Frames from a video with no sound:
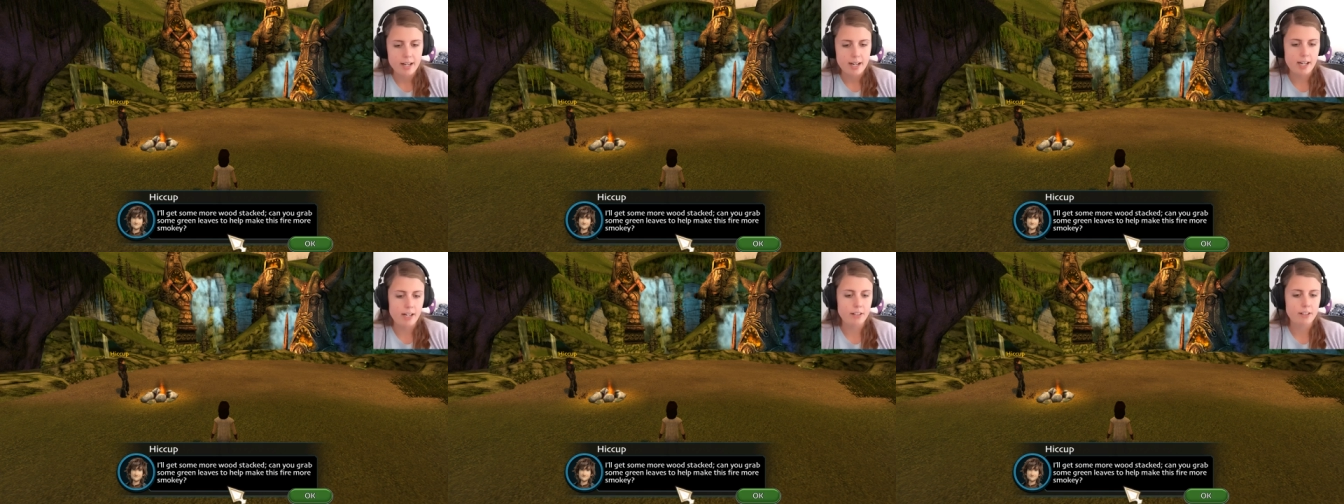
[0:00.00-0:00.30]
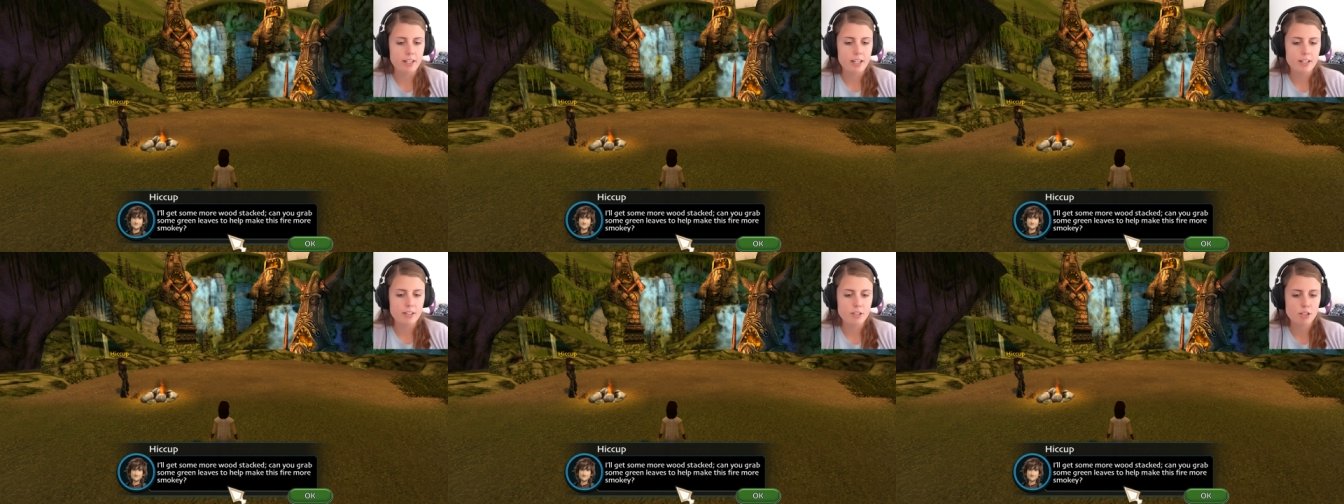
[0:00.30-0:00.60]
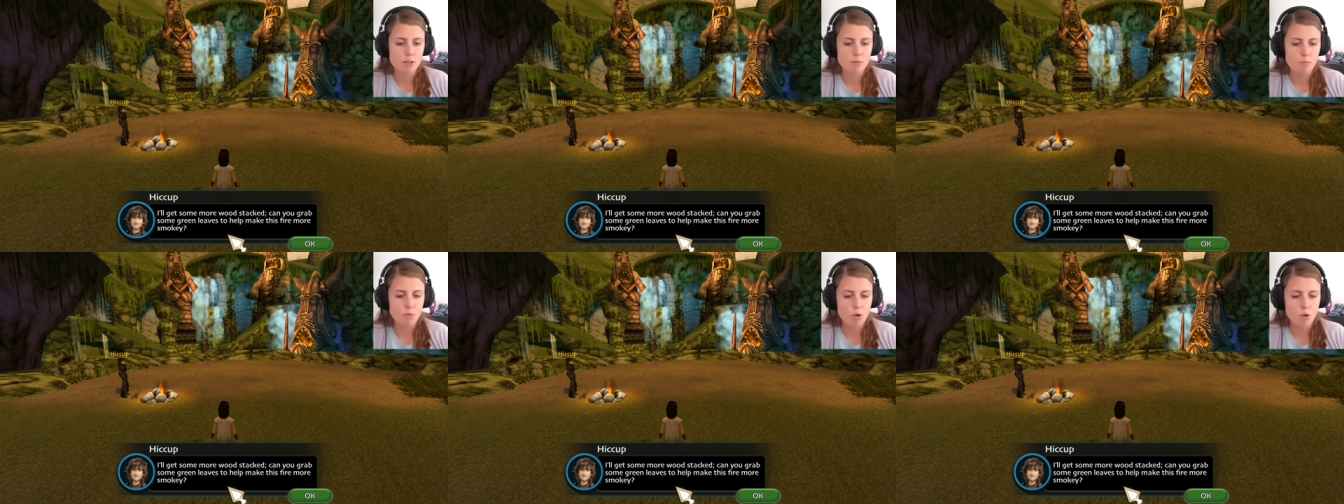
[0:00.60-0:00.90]
I'll get
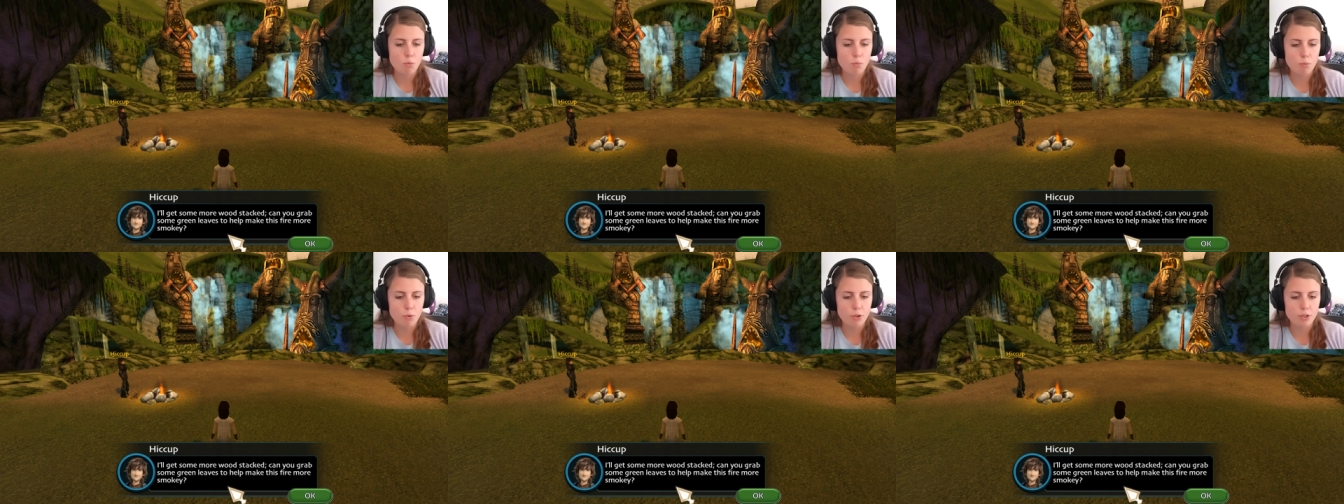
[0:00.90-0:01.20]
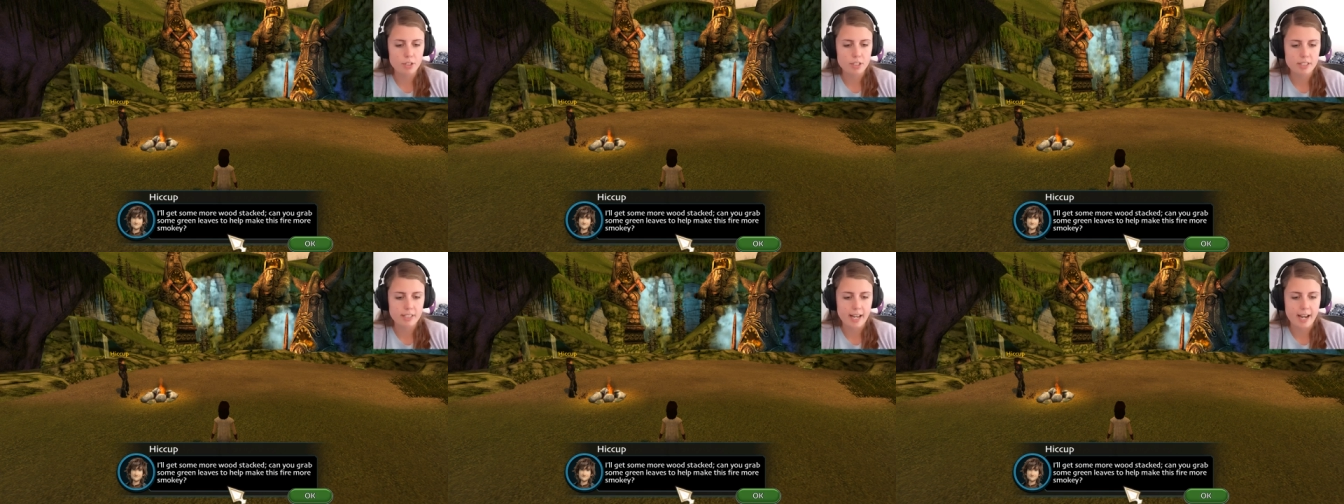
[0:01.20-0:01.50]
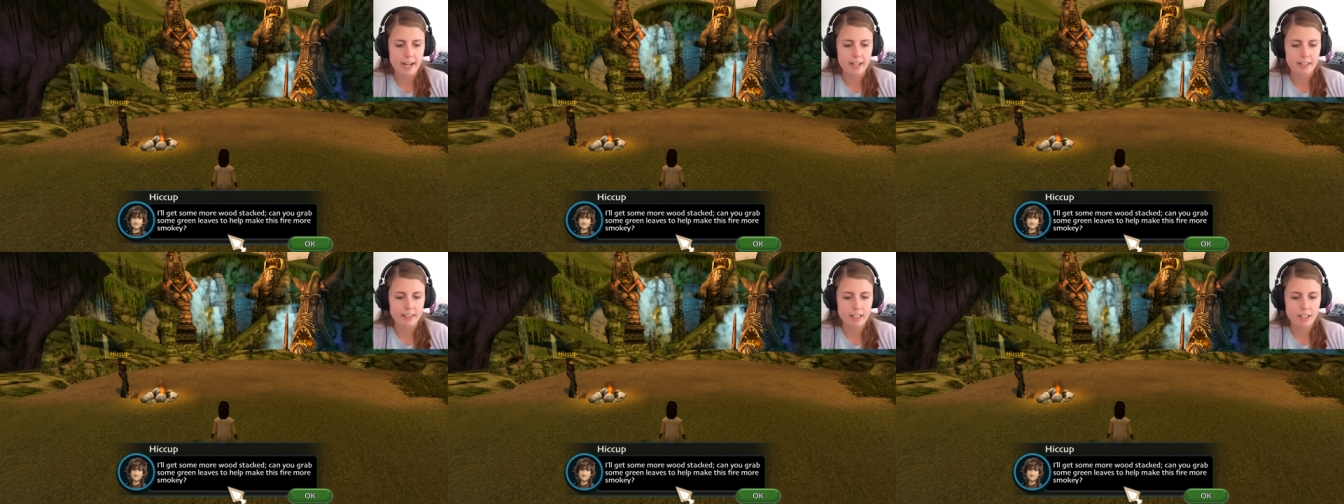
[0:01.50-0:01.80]
some more wood
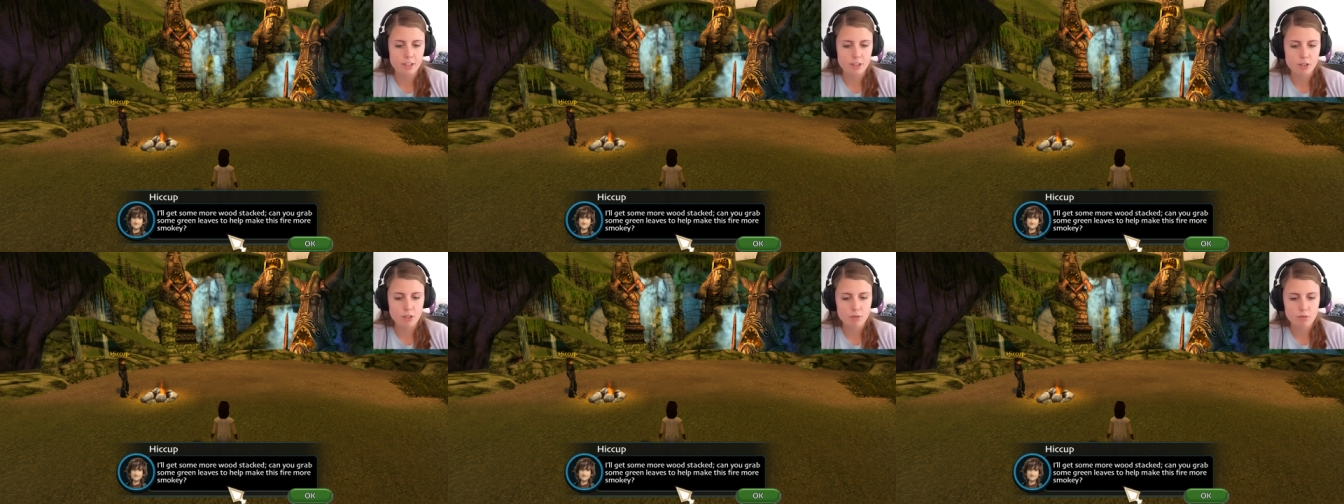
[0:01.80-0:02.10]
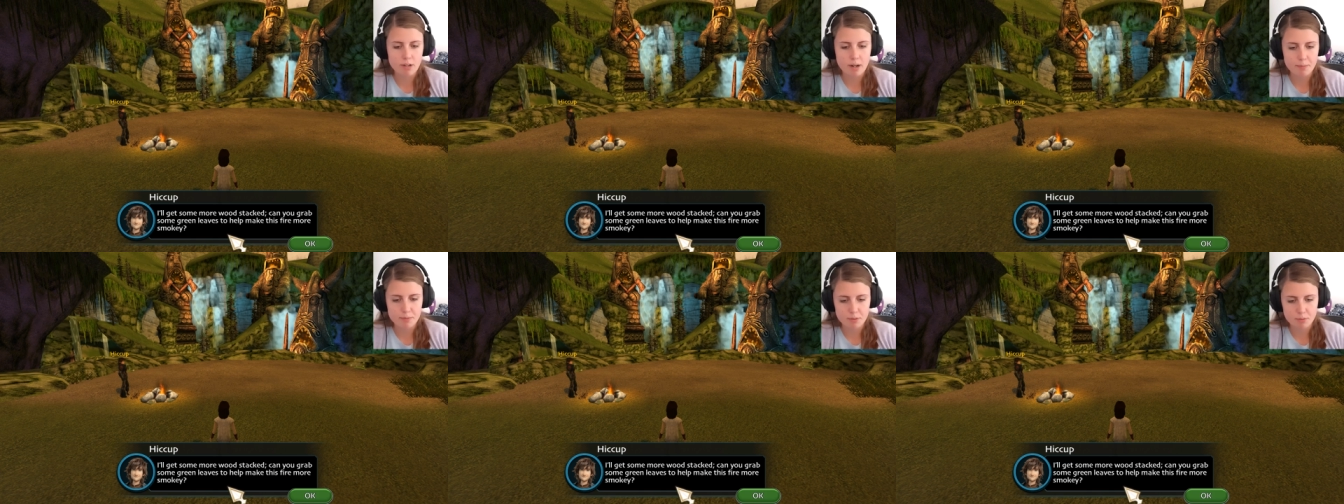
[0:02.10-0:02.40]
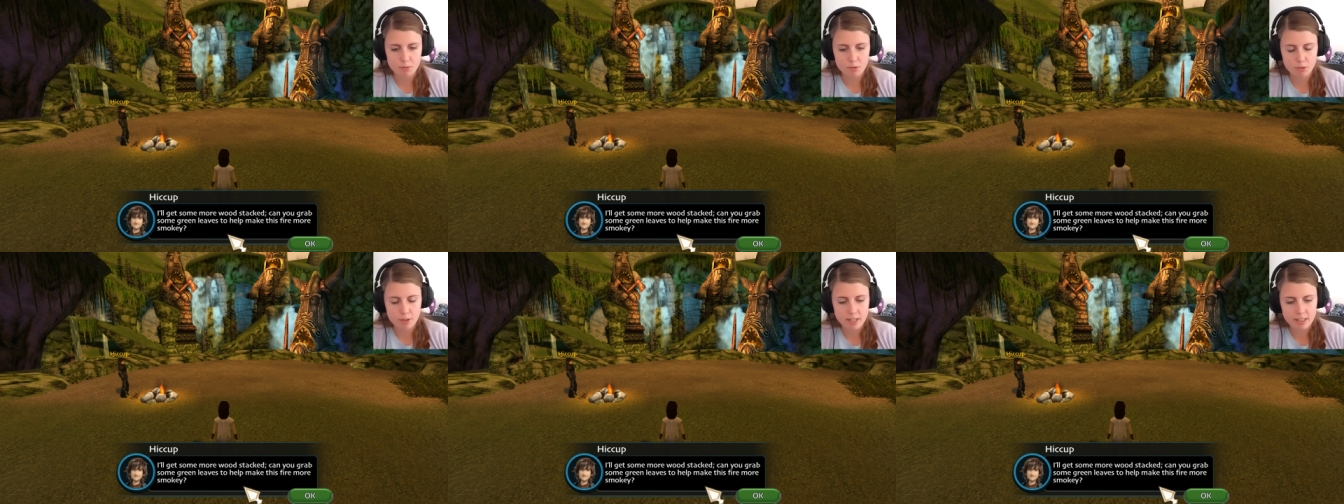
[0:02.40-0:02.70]
stack. Can you grab
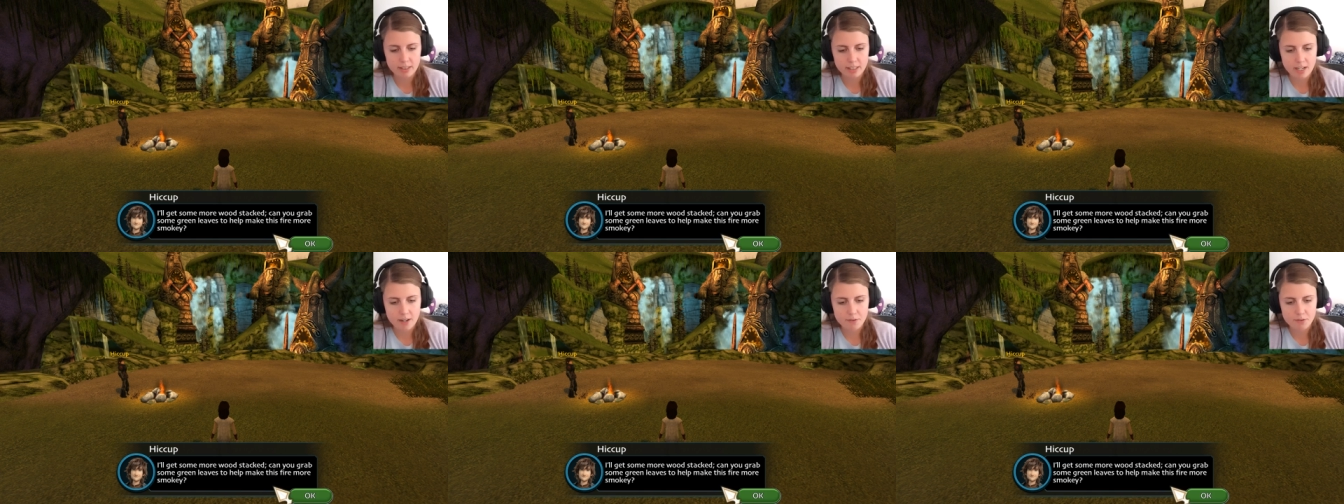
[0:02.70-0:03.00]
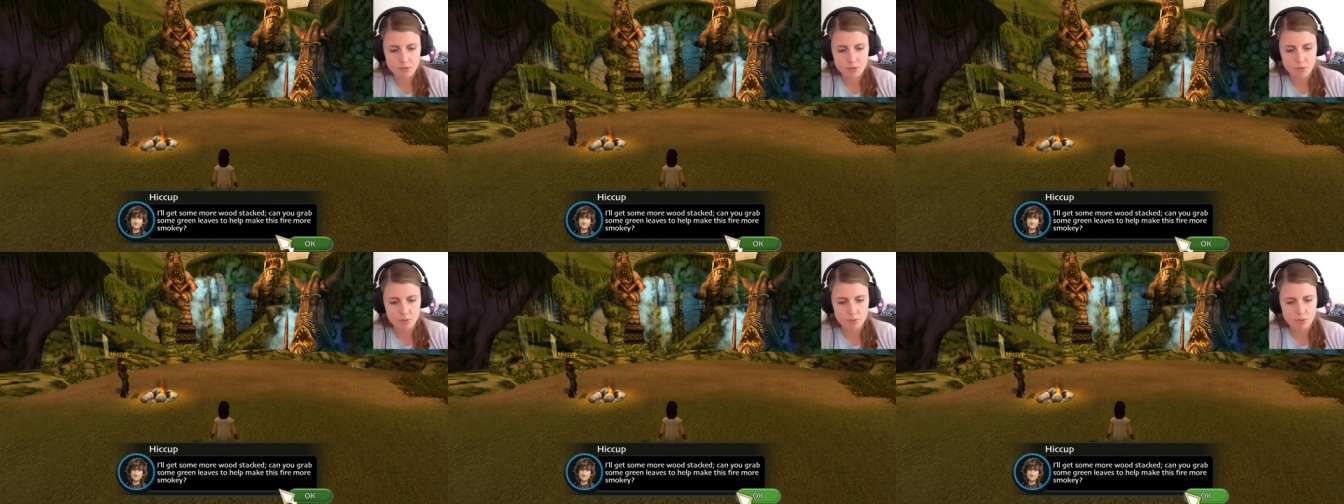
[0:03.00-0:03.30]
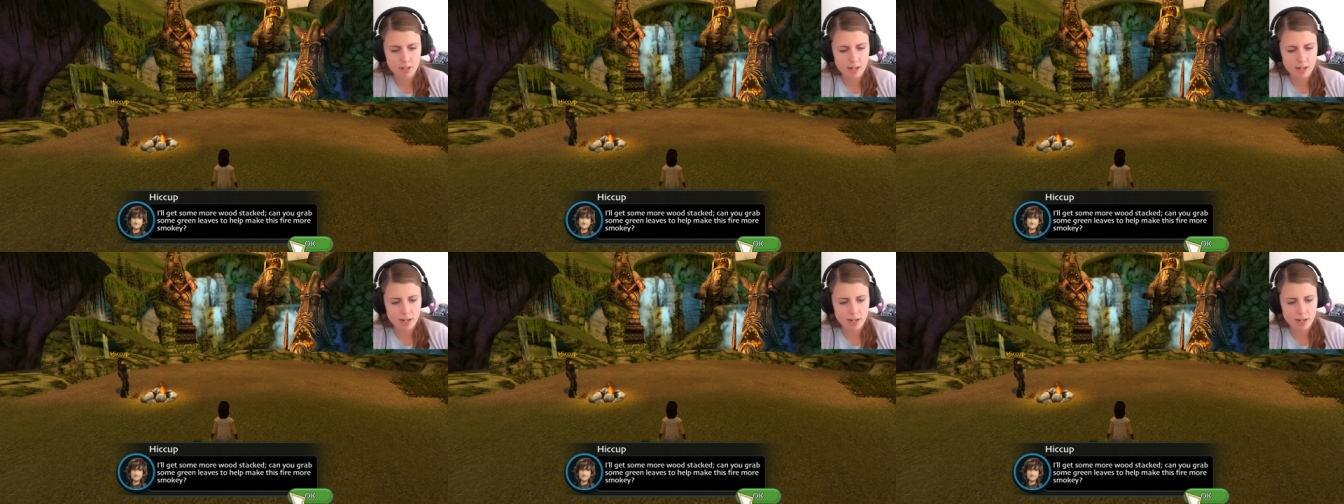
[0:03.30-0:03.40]
some green leaves to